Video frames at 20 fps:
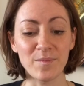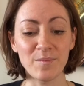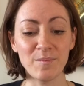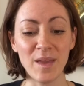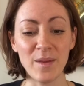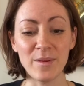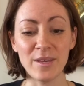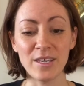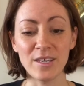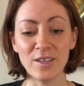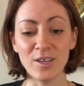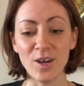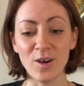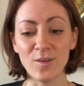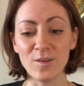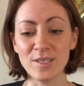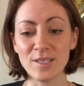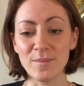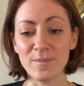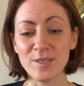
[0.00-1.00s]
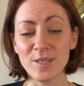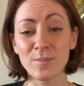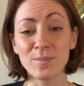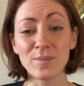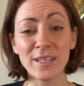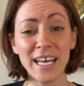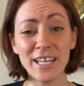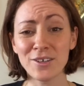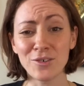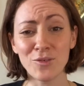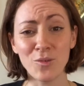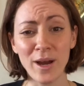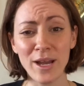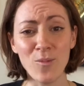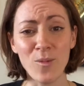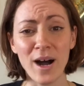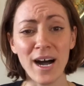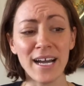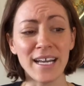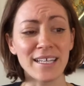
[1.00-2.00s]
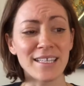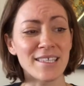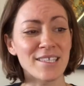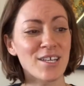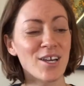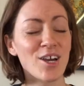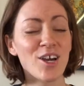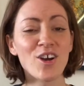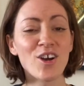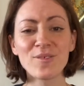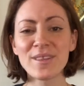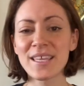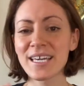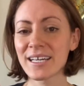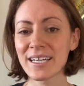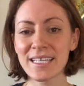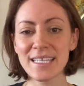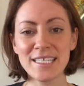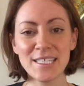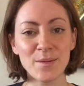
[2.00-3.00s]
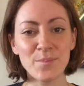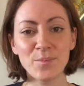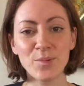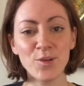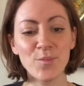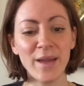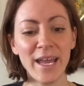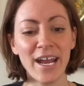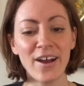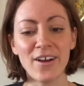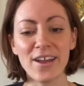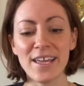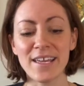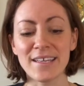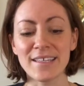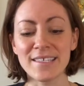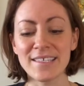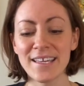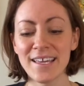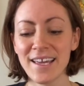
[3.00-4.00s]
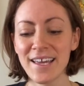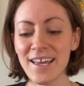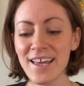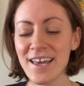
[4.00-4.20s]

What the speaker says: maybe, some lighter white wines, really kind of simple pairings.